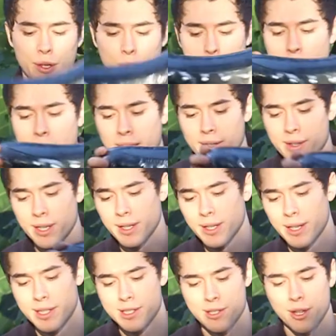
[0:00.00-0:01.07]
your battery
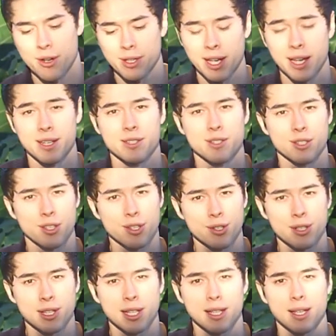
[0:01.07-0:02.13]
is located
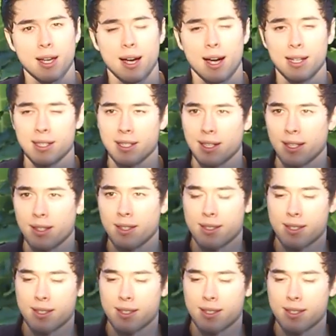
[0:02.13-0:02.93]
securely underneath the